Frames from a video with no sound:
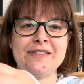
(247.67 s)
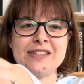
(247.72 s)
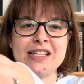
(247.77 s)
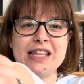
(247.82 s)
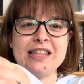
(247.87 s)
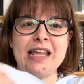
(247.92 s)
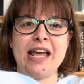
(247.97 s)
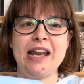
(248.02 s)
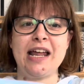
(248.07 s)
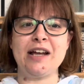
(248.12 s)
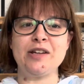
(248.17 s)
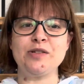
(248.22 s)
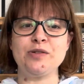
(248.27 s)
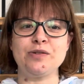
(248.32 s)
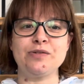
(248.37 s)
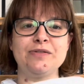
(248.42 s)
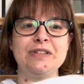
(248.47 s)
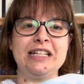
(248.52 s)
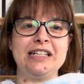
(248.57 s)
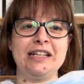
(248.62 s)
and then as you're
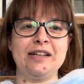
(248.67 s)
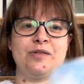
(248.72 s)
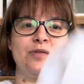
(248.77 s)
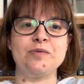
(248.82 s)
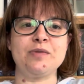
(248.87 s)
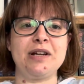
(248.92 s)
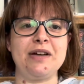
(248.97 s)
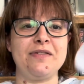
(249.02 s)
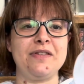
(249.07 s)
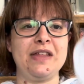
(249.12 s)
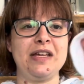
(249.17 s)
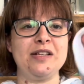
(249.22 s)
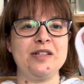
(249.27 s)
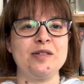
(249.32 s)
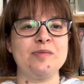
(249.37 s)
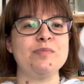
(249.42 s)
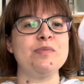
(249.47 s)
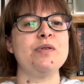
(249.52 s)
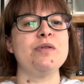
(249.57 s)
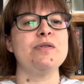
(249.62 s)
reading or whatever, they just
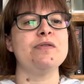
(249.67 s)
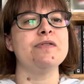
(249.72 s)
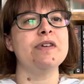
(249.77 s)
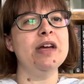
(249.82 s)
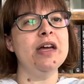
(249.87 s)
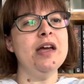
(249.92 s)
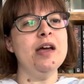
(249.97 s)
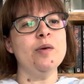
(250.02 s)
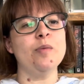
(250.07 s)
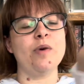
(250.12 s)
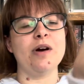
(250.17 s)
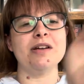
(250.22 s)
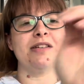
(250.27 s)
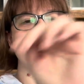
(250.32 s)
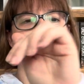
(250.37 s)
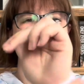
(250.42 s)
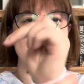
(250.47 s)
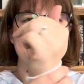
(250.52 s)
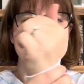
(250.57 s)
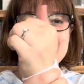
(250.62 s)
move, whereas
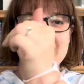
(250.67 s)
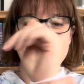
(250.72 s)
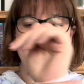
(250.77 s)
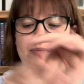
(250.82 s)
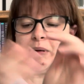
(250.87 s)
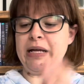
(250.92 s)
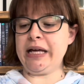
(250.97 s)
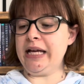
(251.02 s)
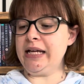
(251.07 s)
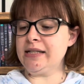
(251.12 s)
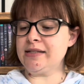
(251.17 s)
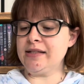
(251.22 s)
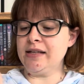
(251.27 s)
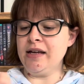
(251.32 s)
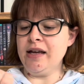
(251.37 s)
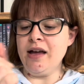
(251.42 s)
these stay in place.